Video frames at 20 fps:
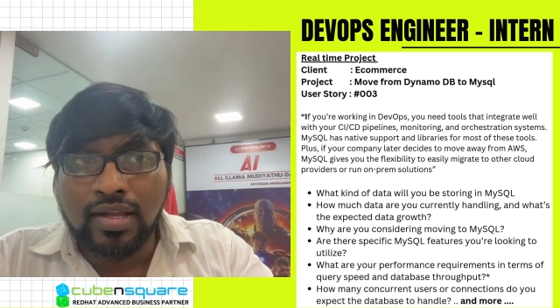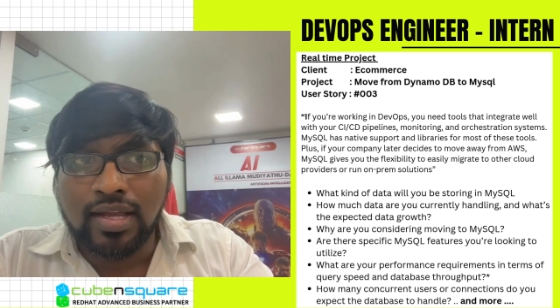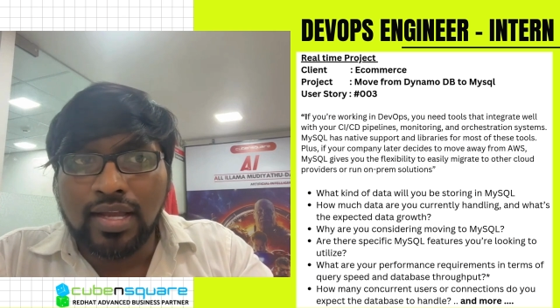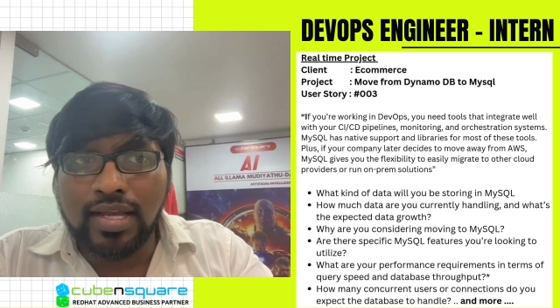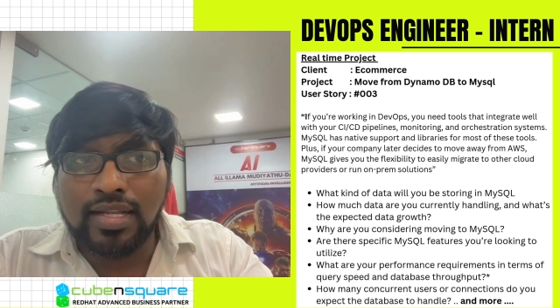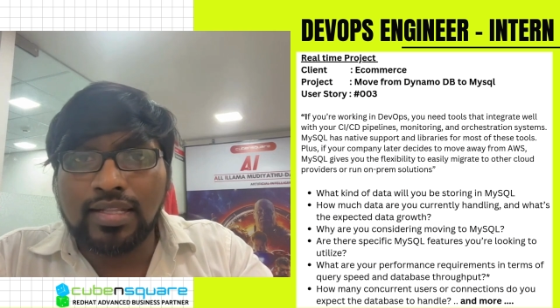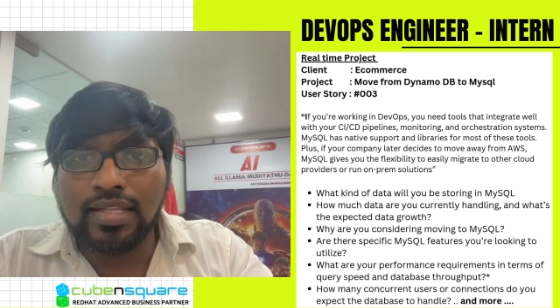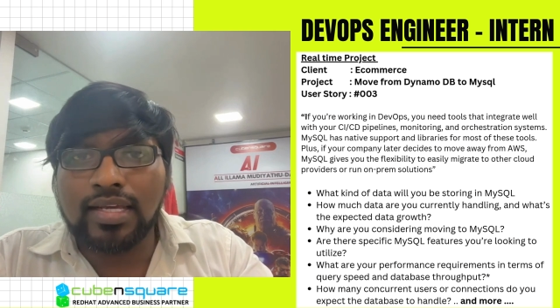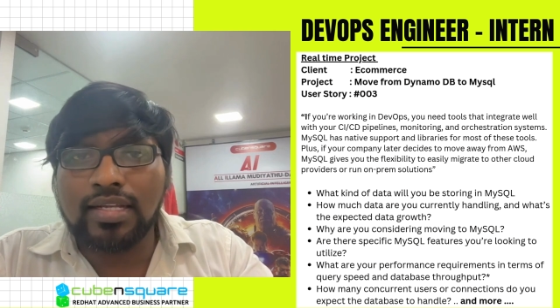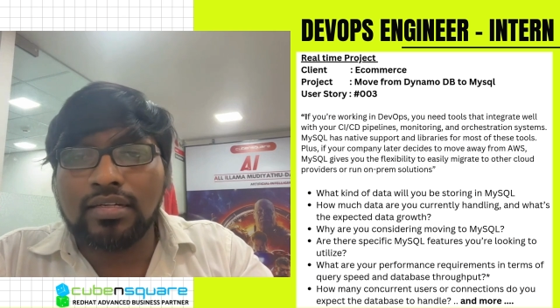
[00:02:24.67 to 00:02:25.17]

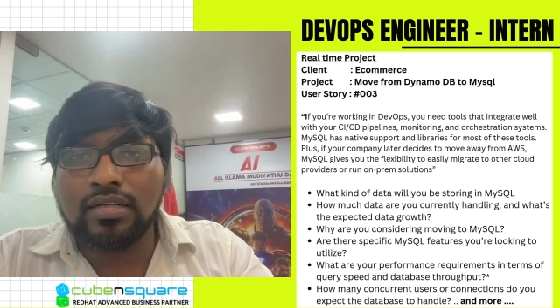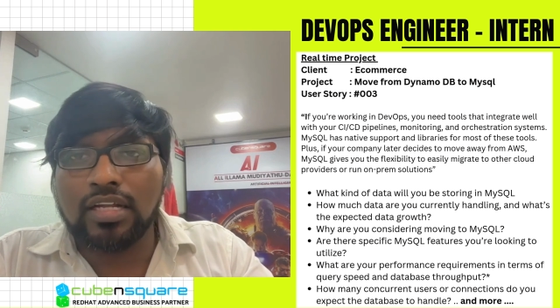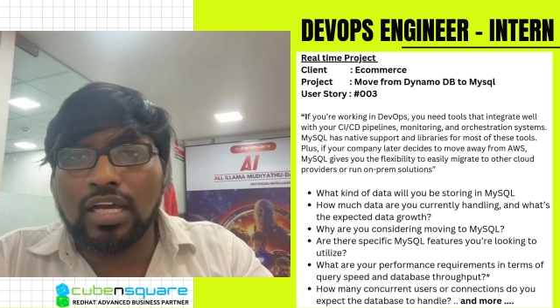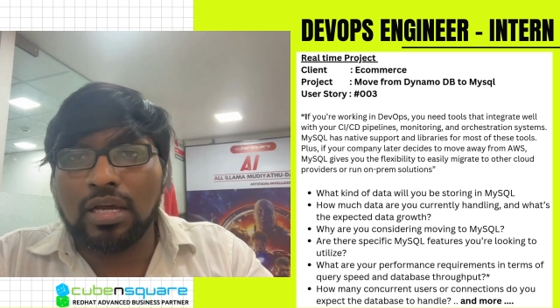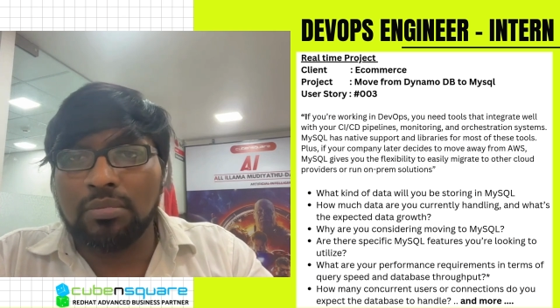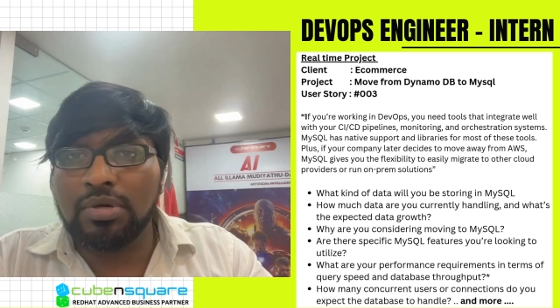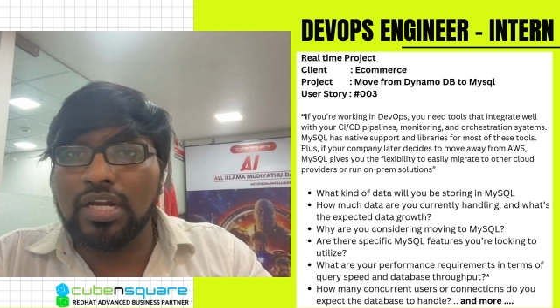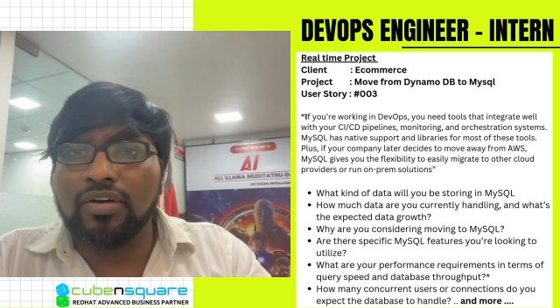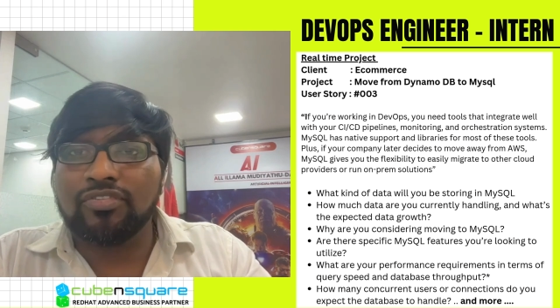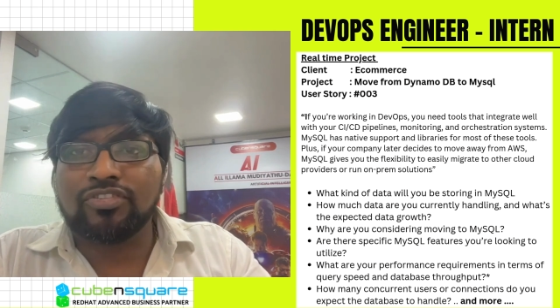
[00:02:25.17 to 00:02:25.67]
And then,
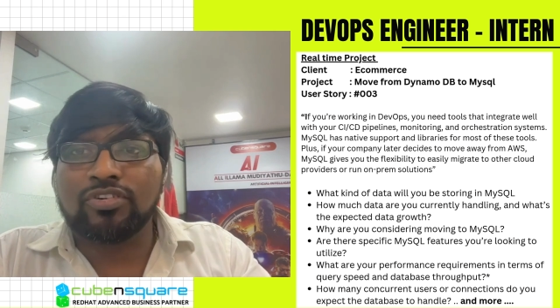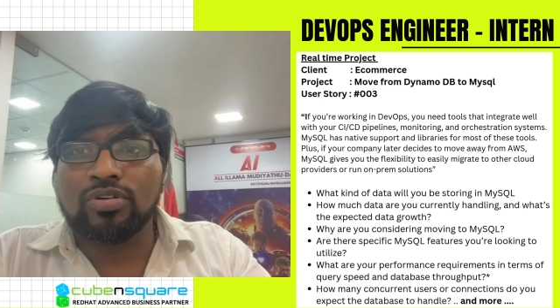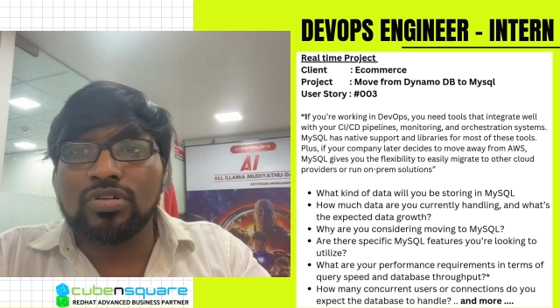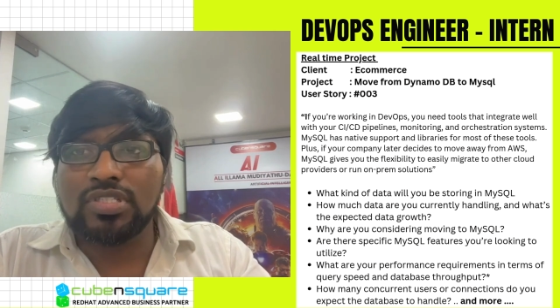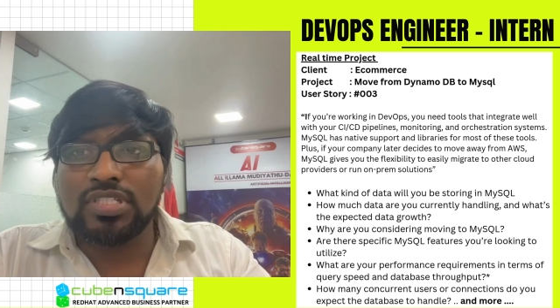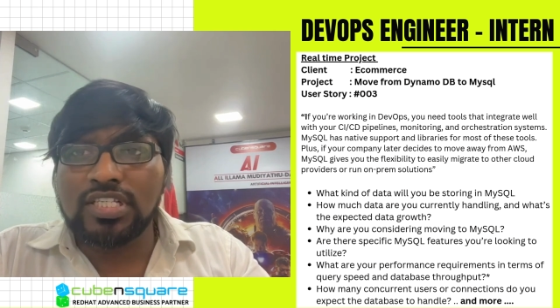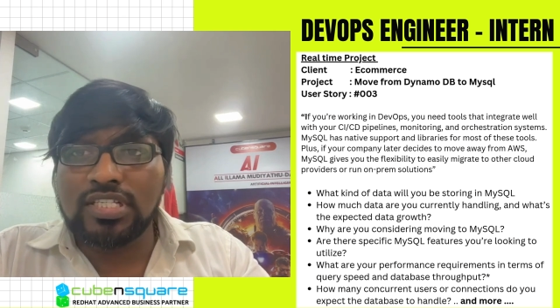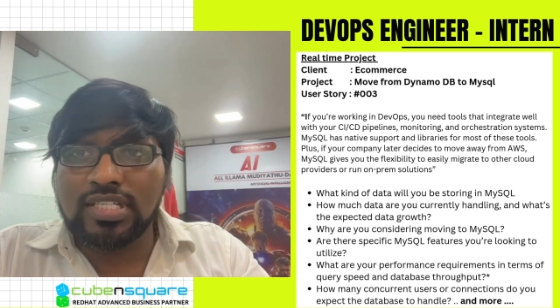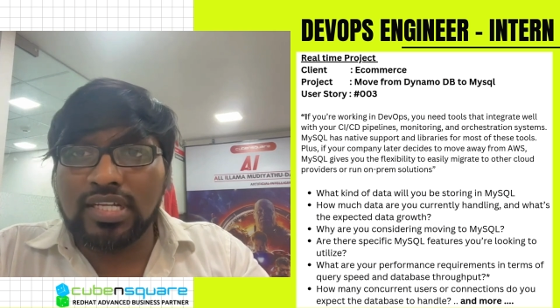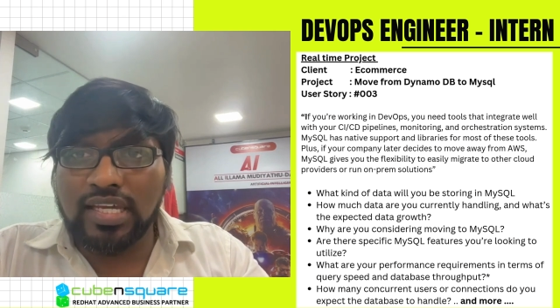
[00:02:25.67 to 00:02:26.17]
of course,
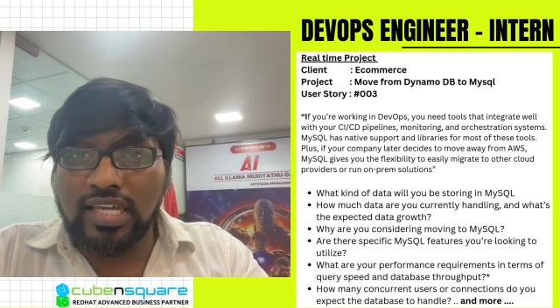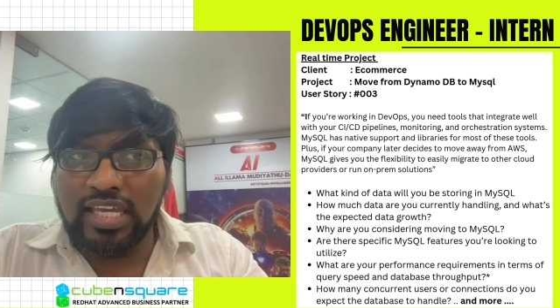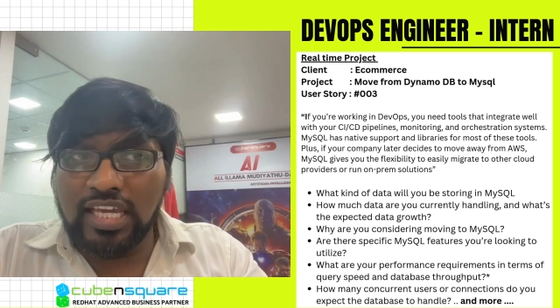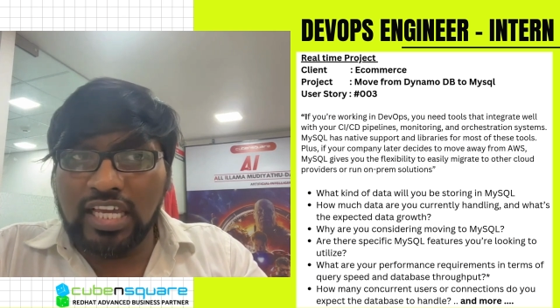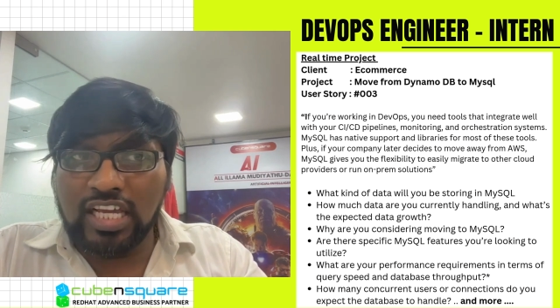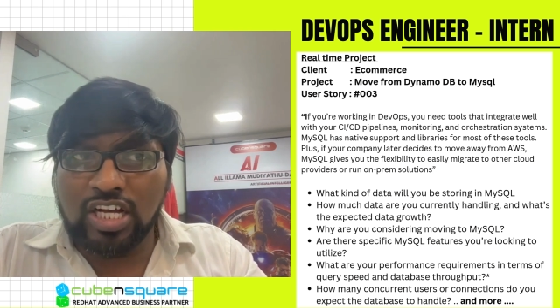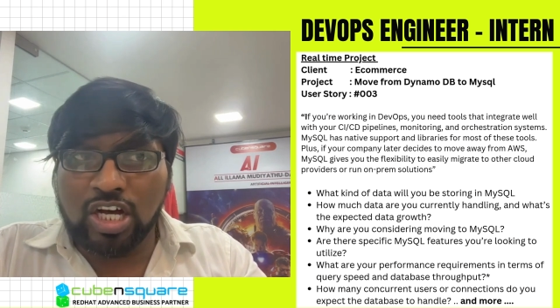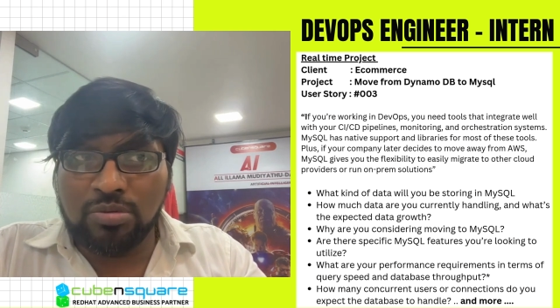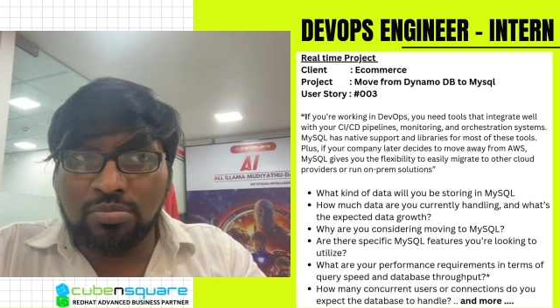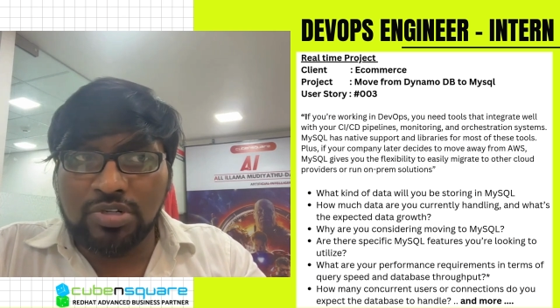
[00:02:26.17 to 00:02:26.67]
this is an
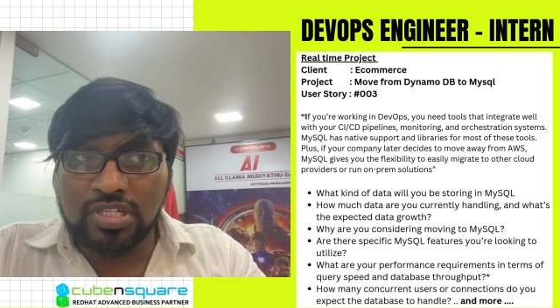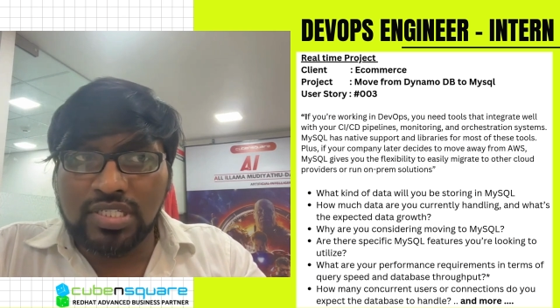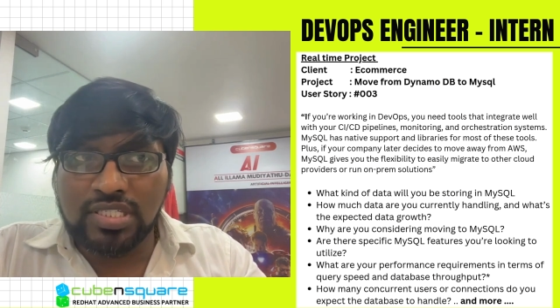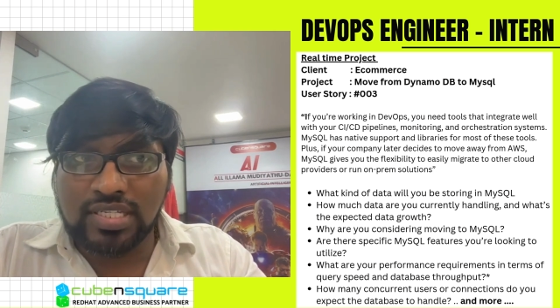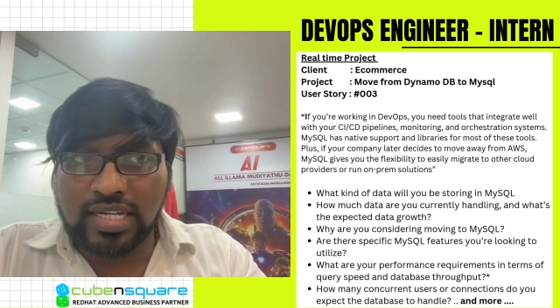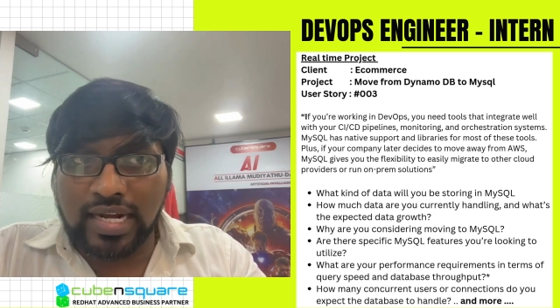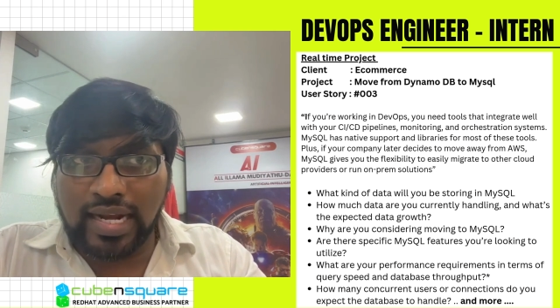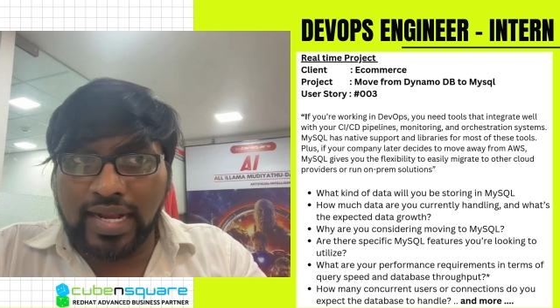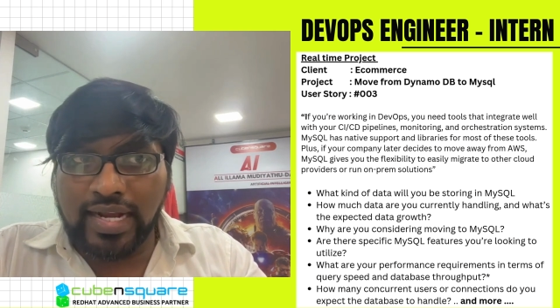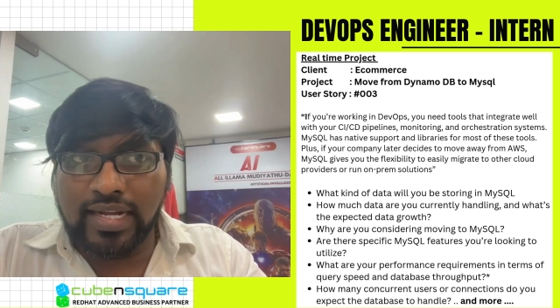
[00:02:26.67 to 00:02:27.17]
e-commerce
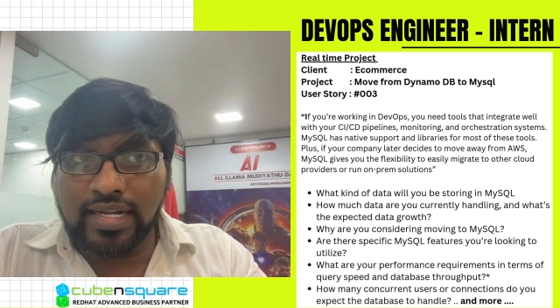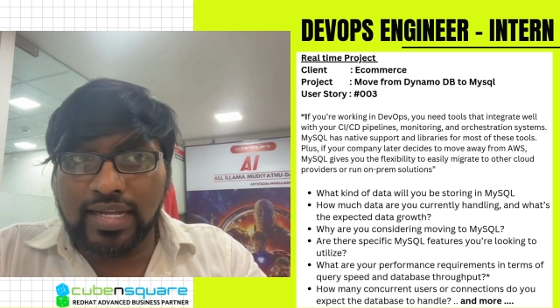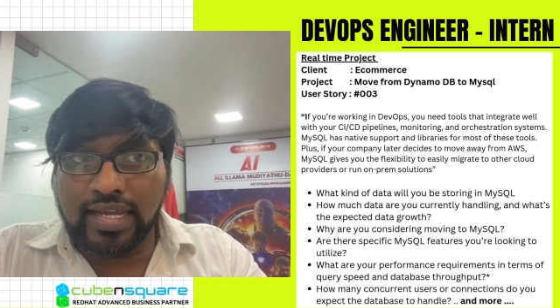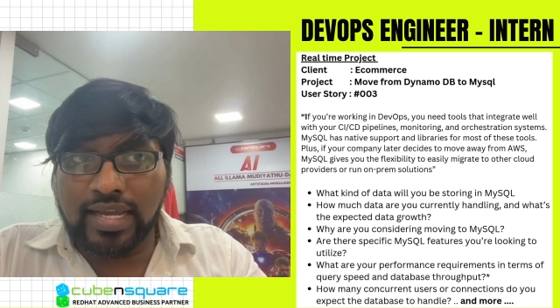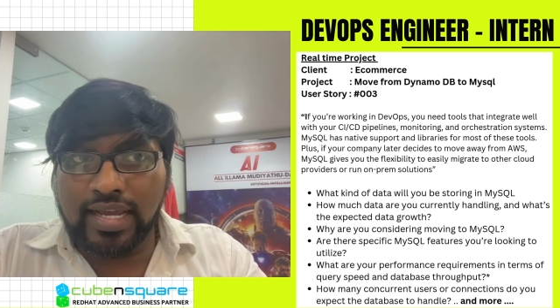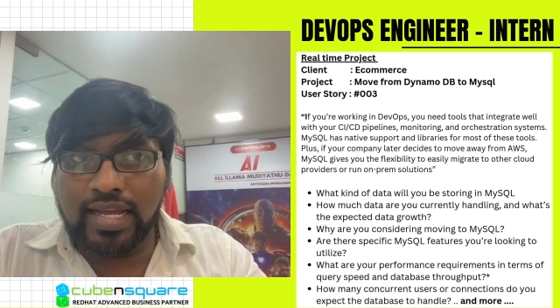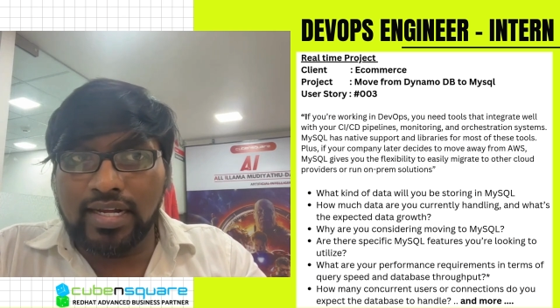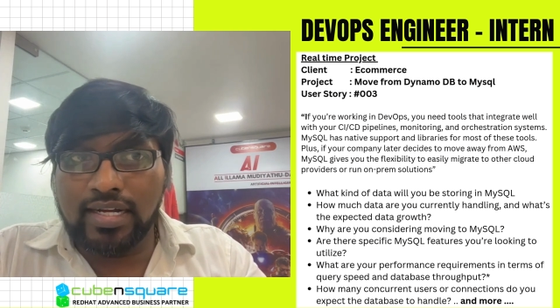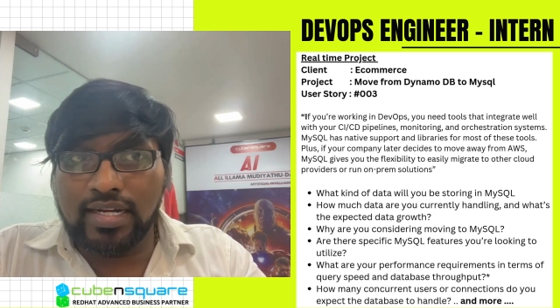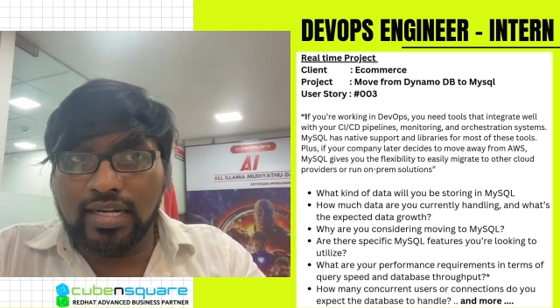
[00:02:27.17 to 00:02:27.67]
client
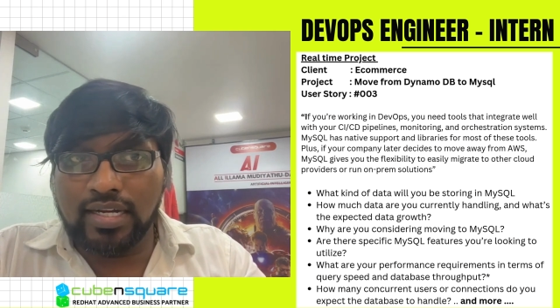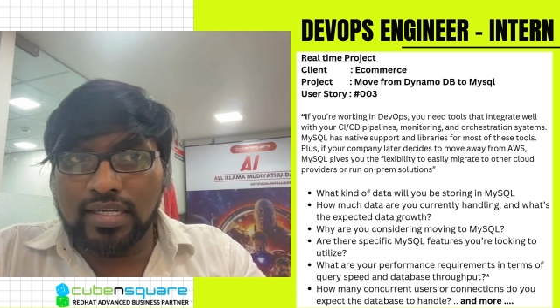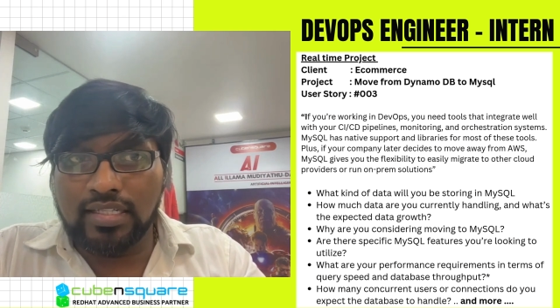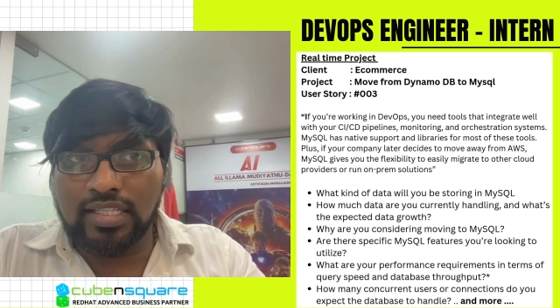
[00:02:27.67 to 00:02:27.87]
and